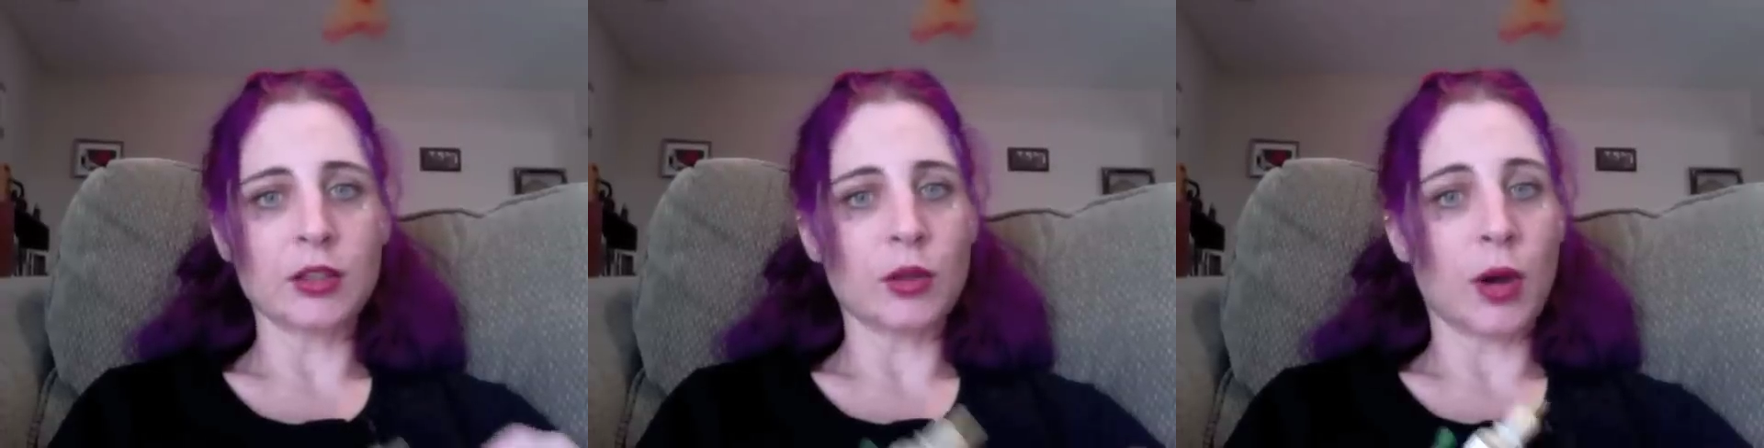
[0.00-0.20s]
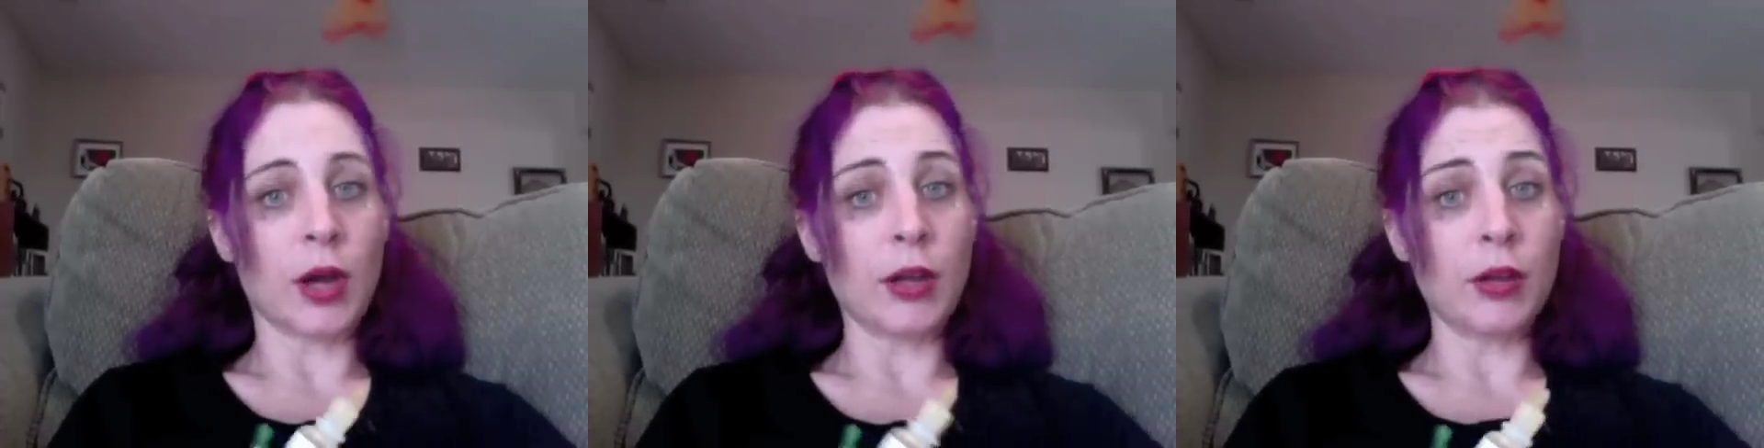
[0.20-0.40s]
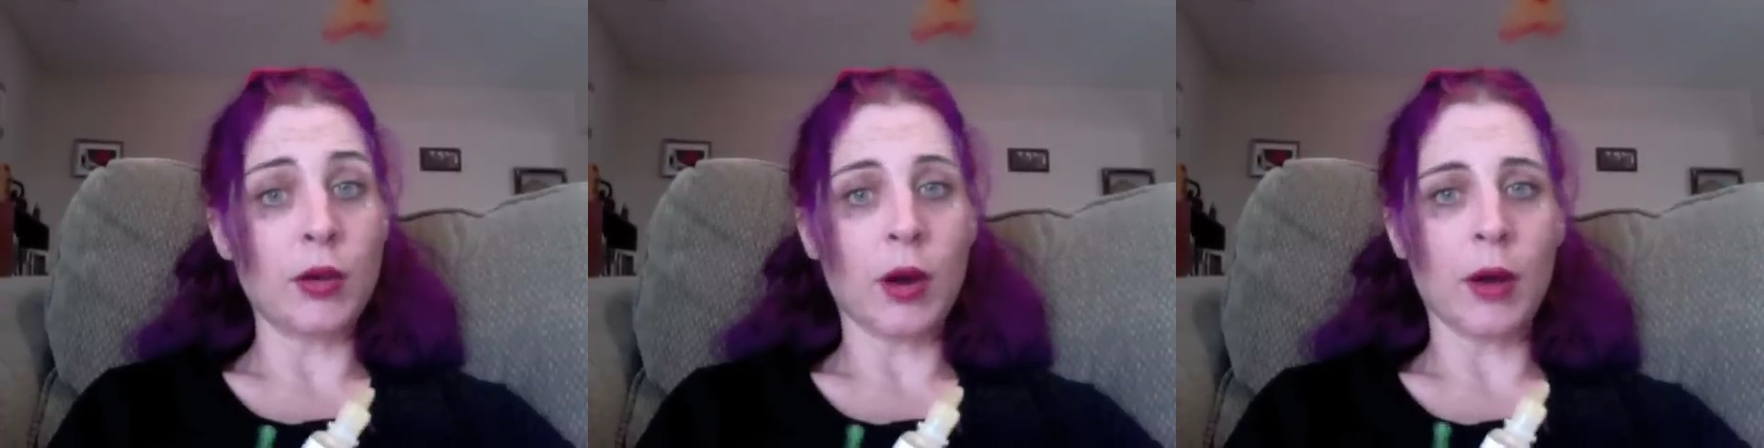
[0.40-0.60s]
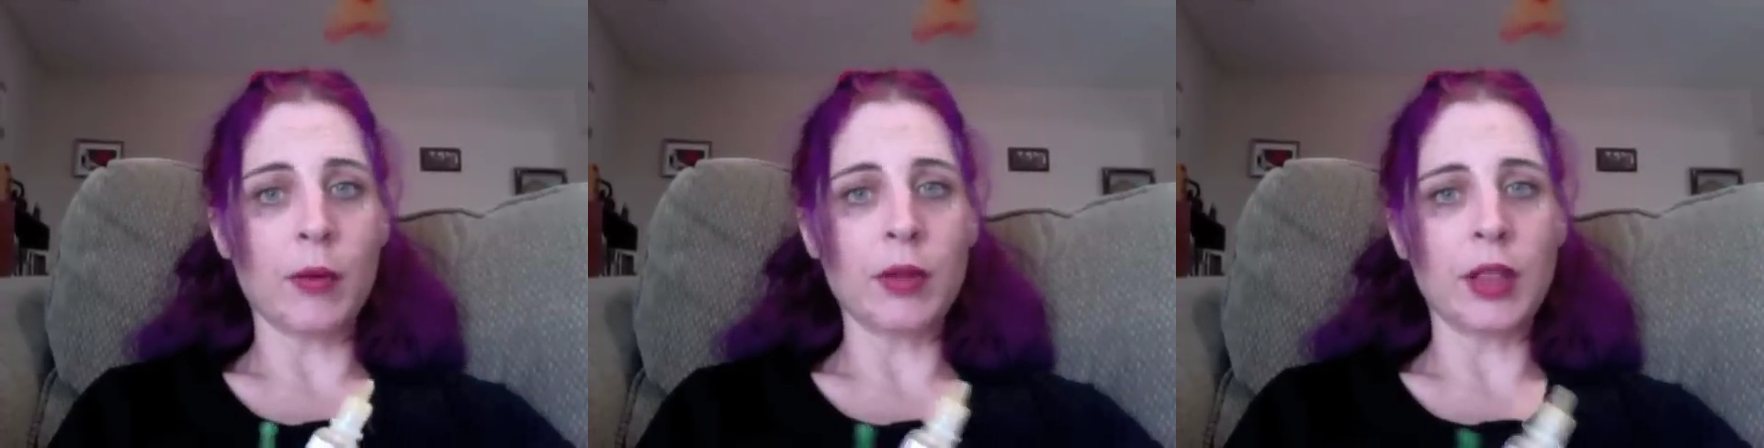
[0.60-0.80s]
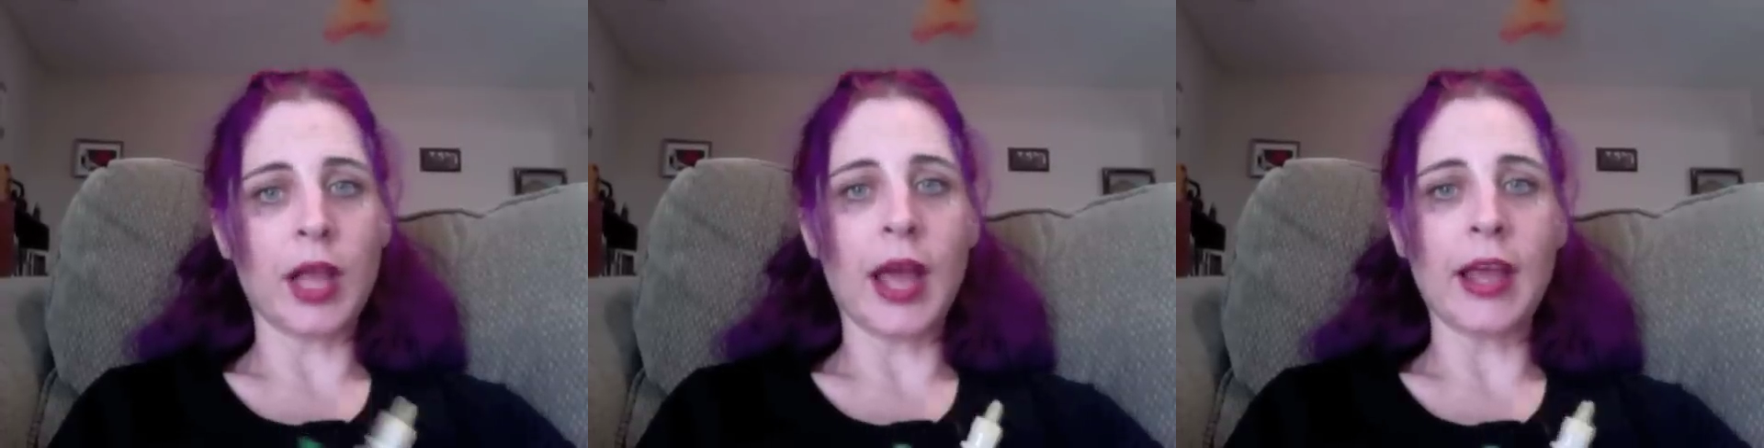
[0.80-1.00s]
So I knew I
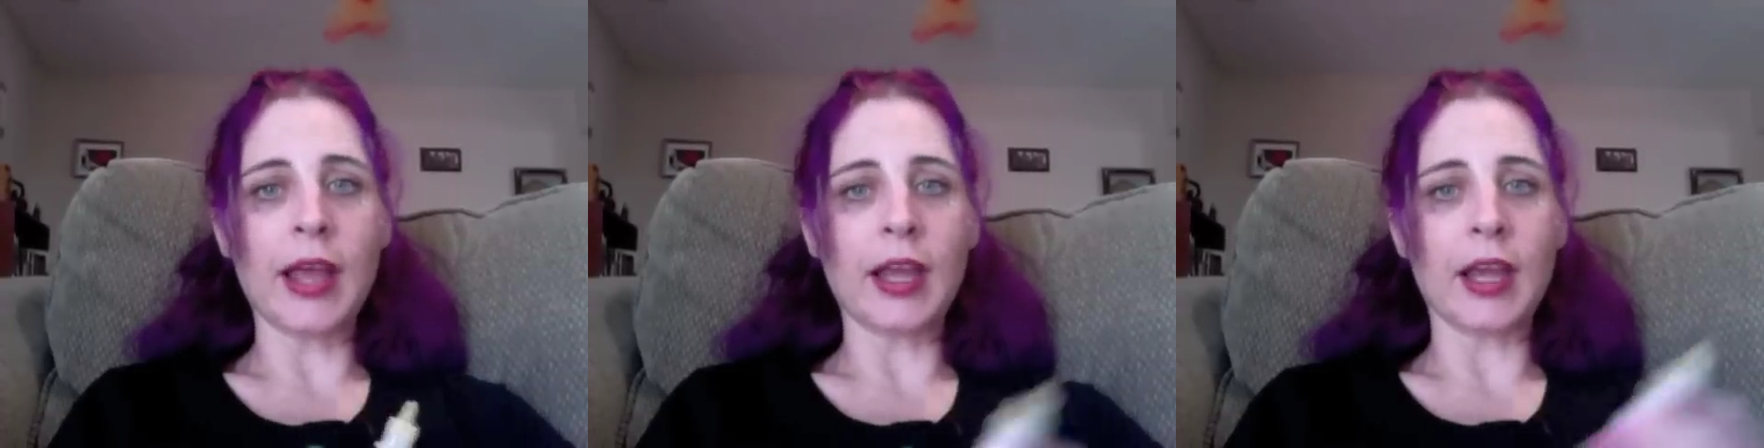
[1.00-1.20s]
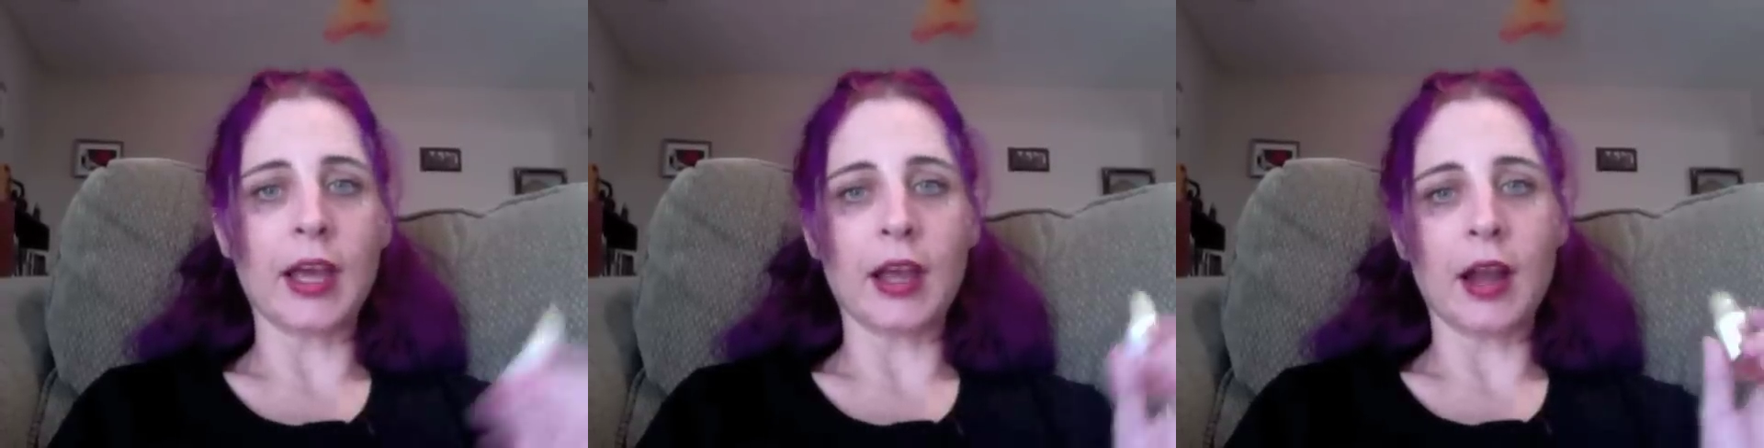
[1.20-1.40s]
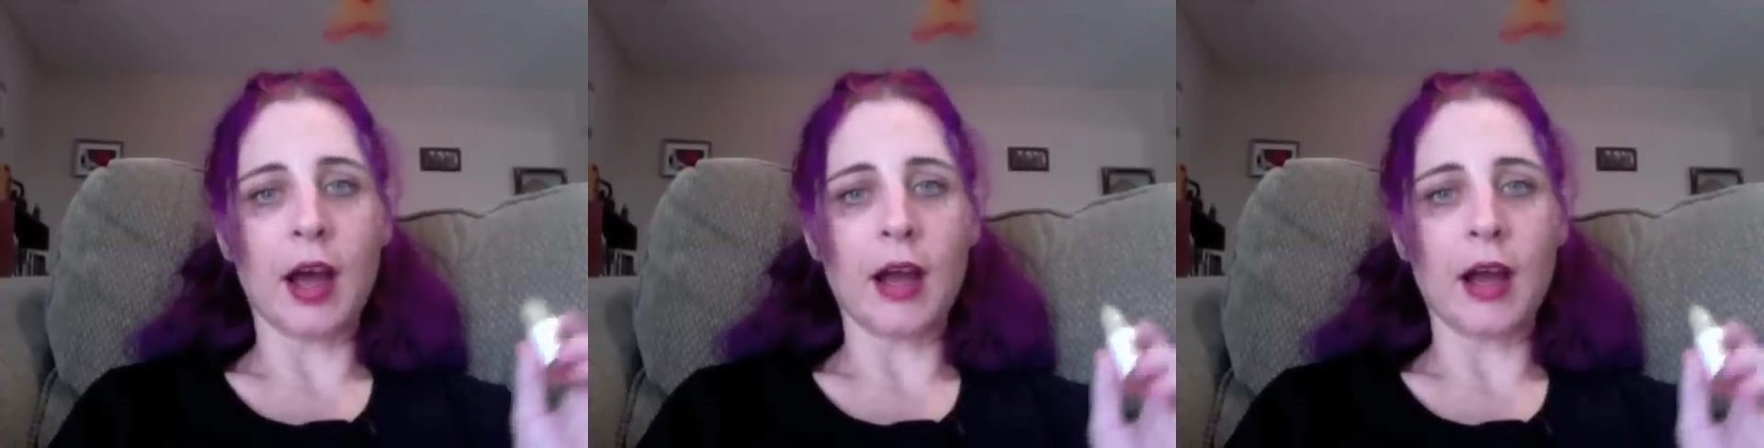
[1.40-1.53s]
would like it.